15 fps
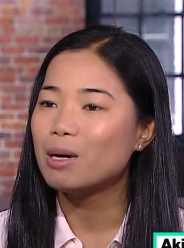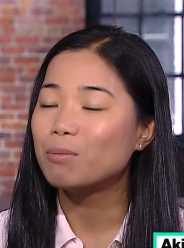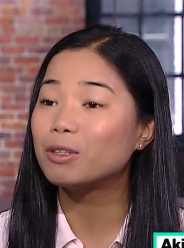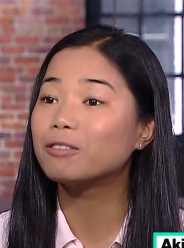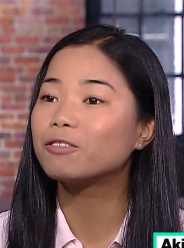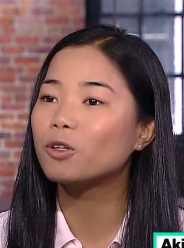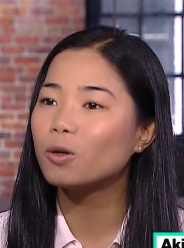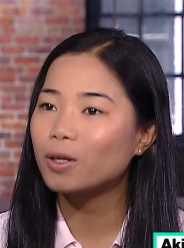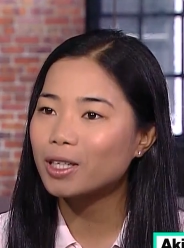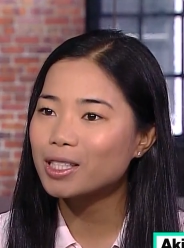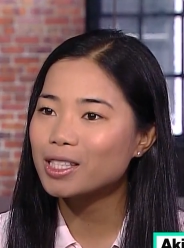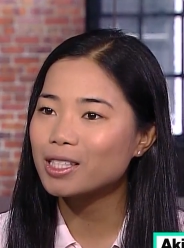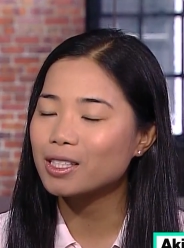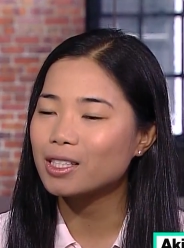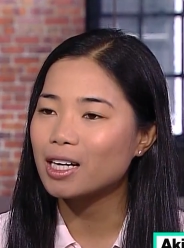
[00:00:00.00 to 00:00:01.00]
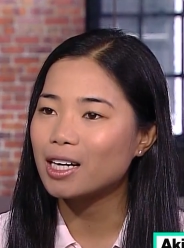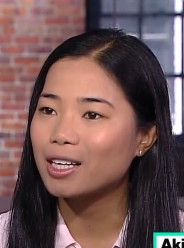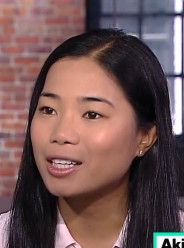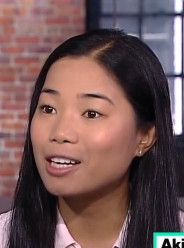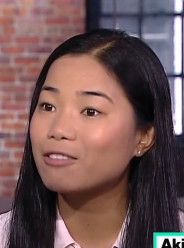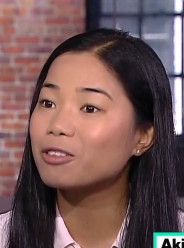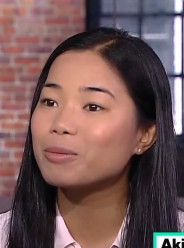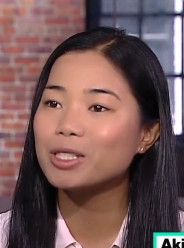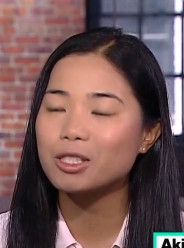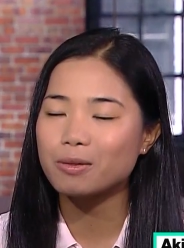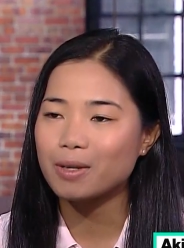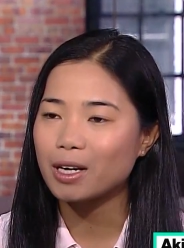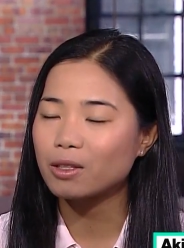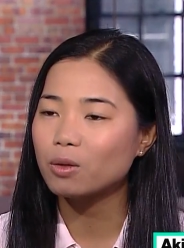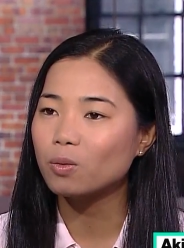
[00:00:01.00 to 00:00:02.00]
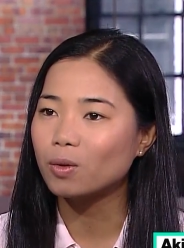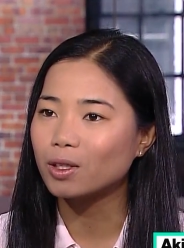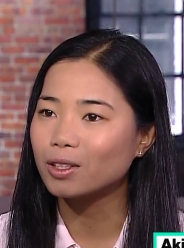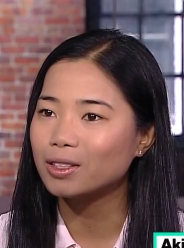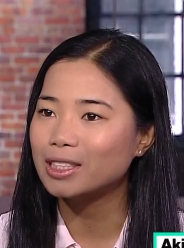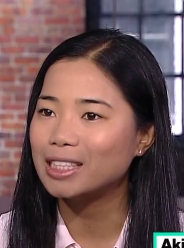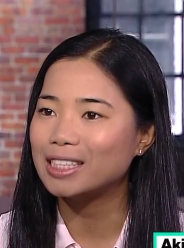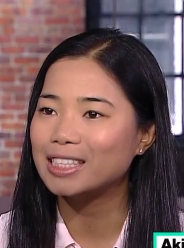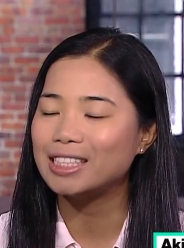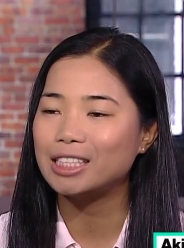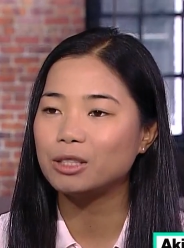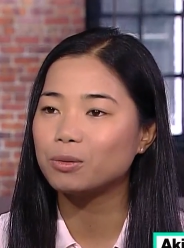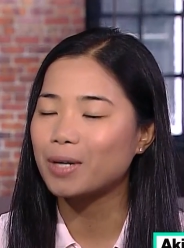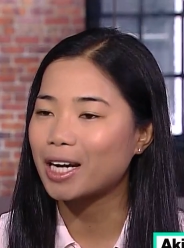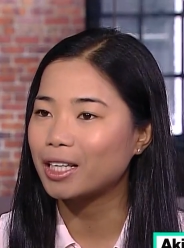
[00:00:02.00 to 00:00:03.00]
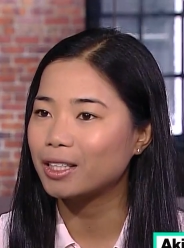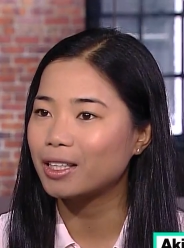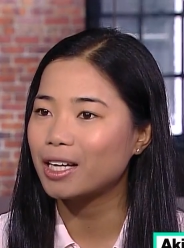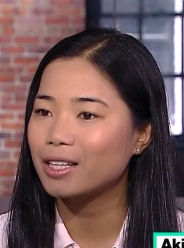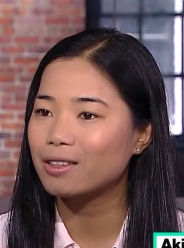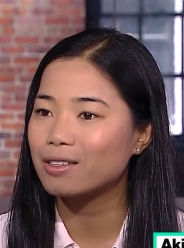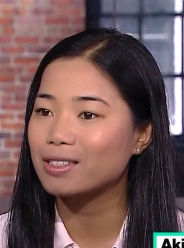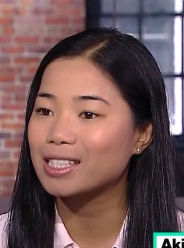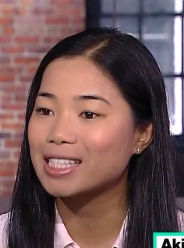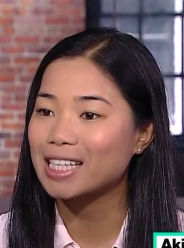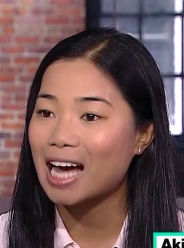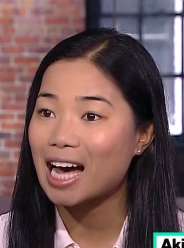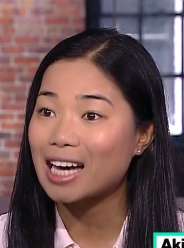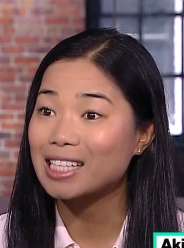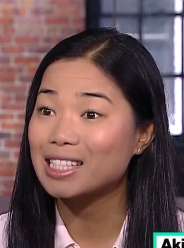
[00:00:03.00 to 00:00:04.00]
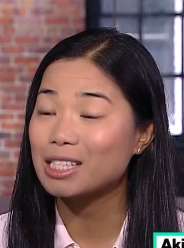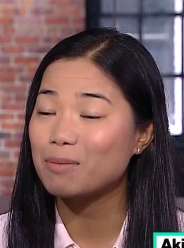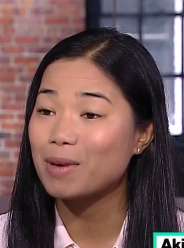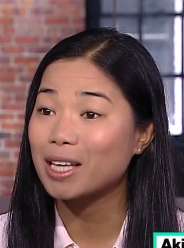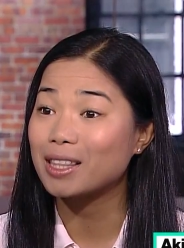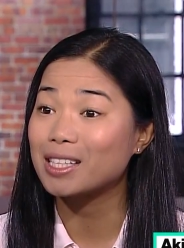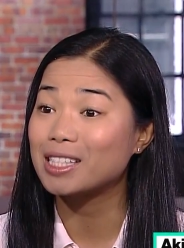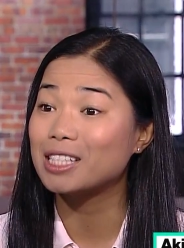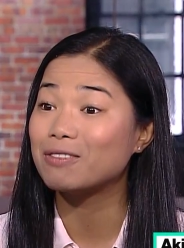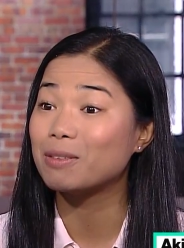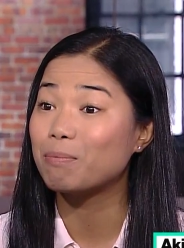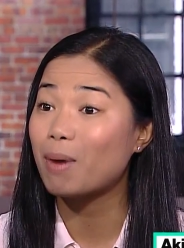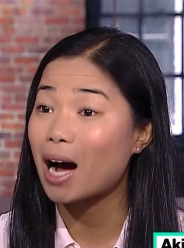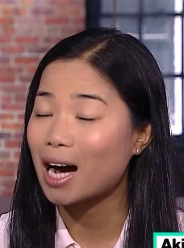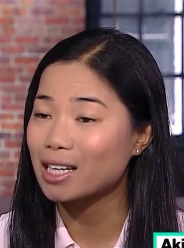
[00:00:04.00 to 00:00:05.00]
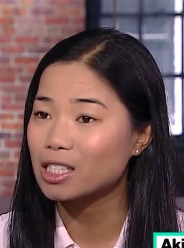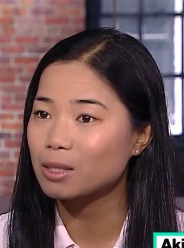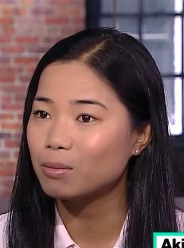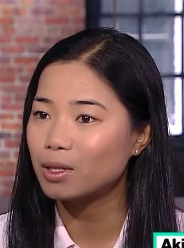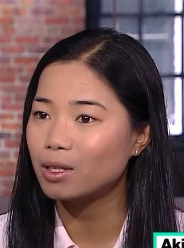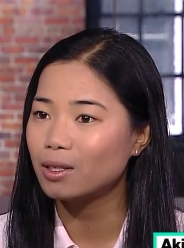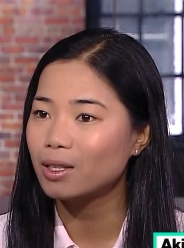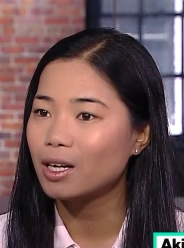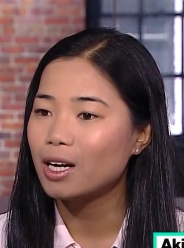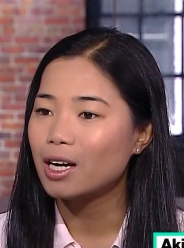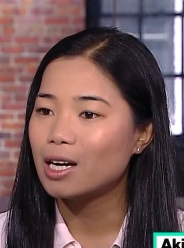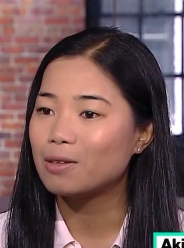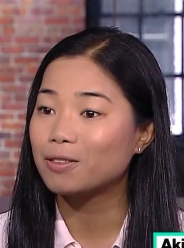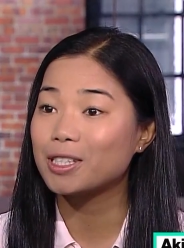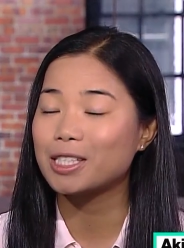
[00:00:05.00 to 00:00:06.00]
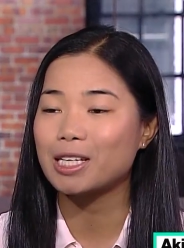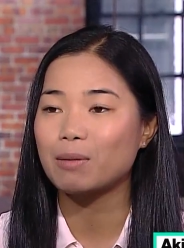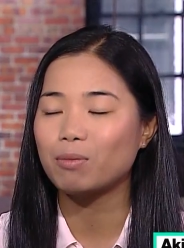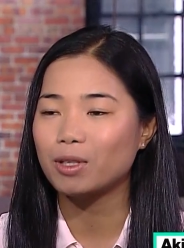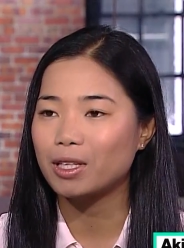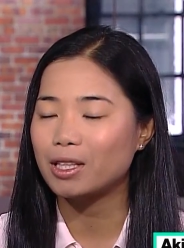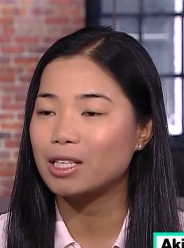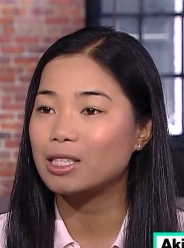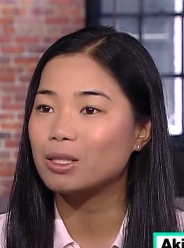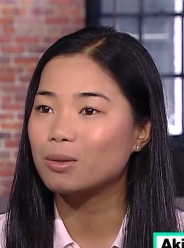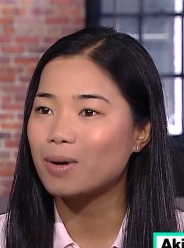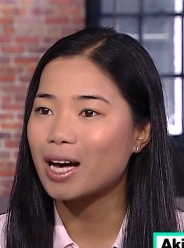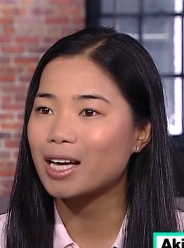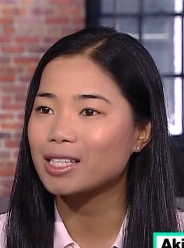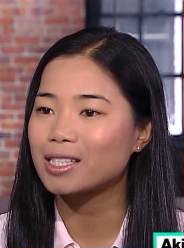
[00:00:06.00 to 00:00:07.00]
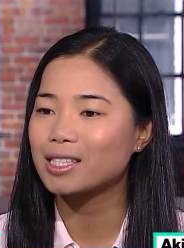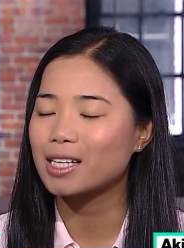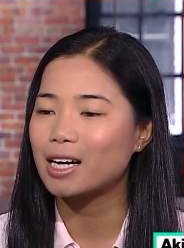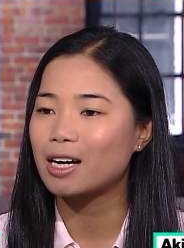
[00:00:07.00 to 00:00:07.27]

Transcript: But of course, uh, governments around the world need to deregulate their skies to make this even possible. For example, in the US,